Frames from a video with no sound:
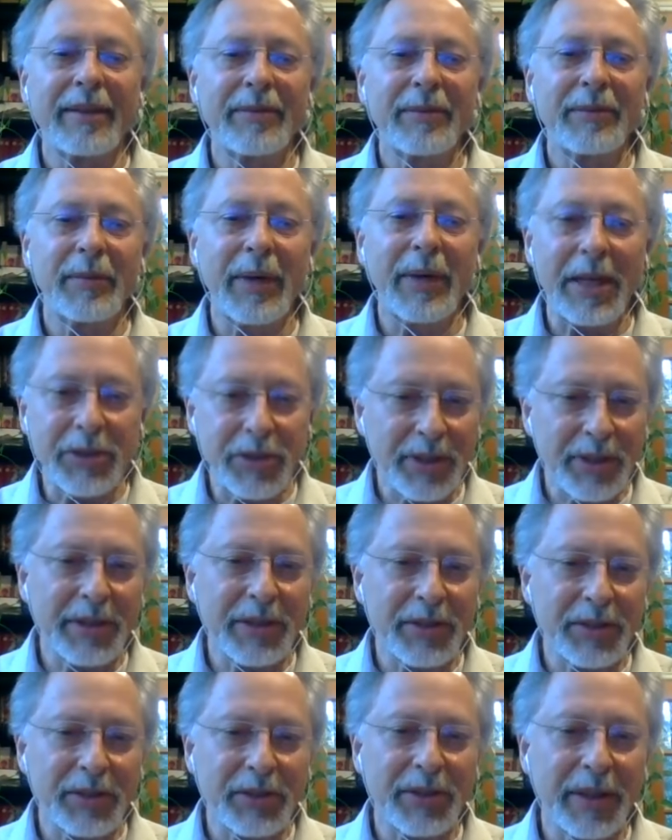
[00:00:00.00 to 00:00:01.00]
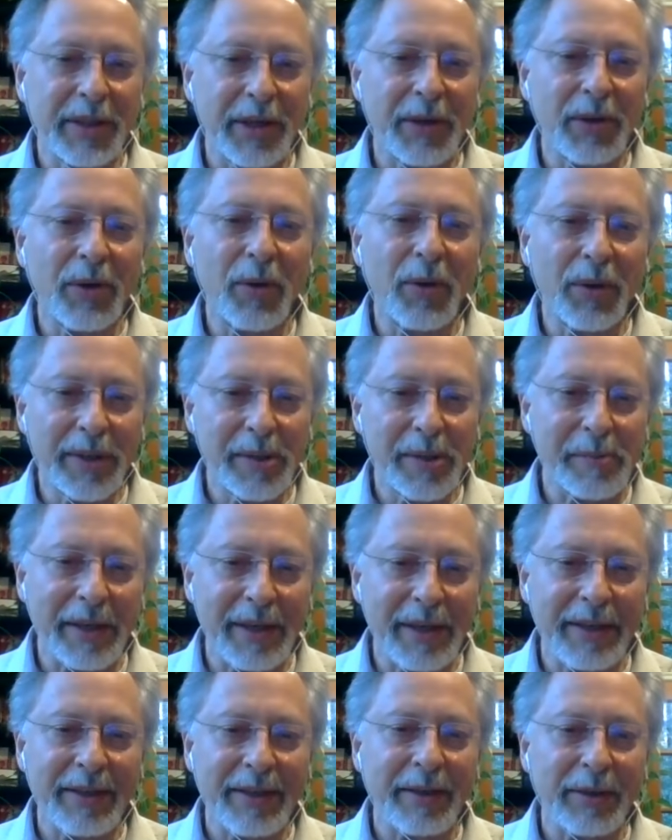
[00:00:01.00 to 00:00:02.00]
residents there, holy
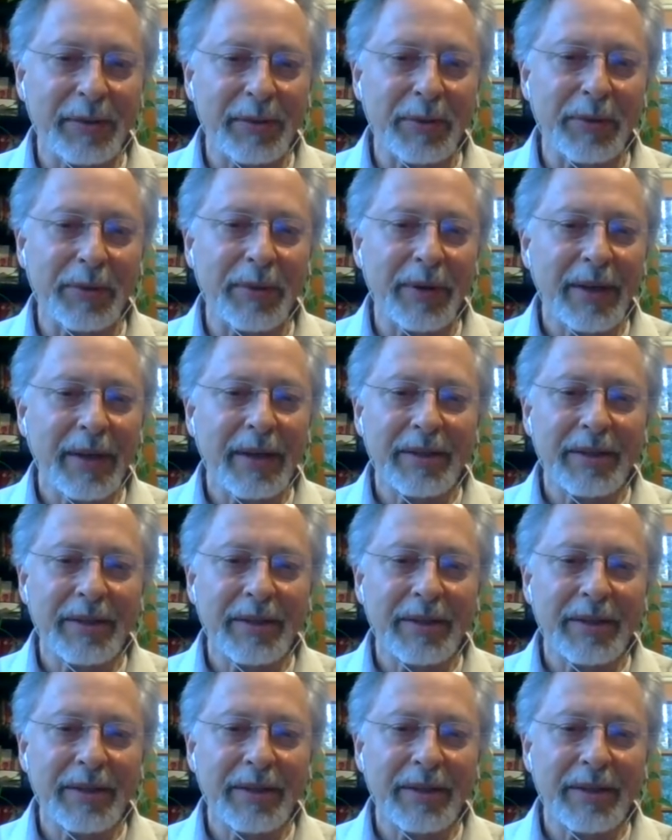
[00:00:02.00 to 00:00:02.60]
men who